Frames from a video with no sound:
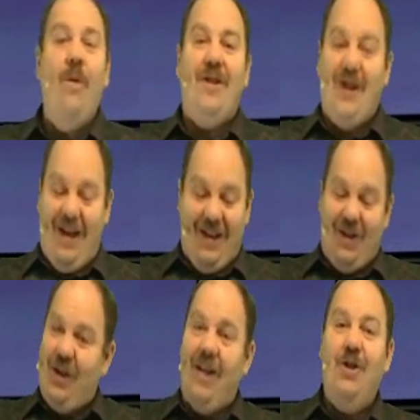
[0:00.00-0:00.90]
We see
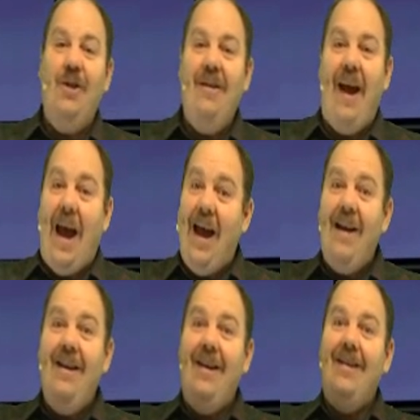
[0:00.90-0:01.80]
extinction
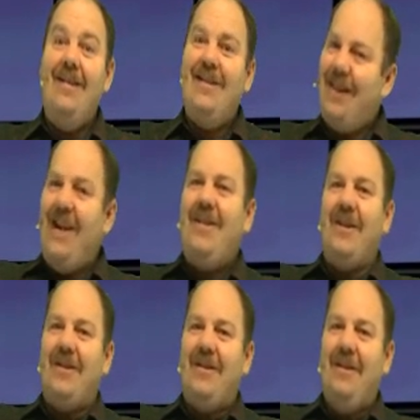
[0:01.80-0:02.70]
and
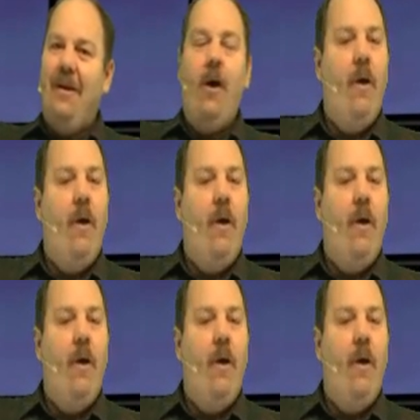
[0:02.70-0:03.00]
stasis.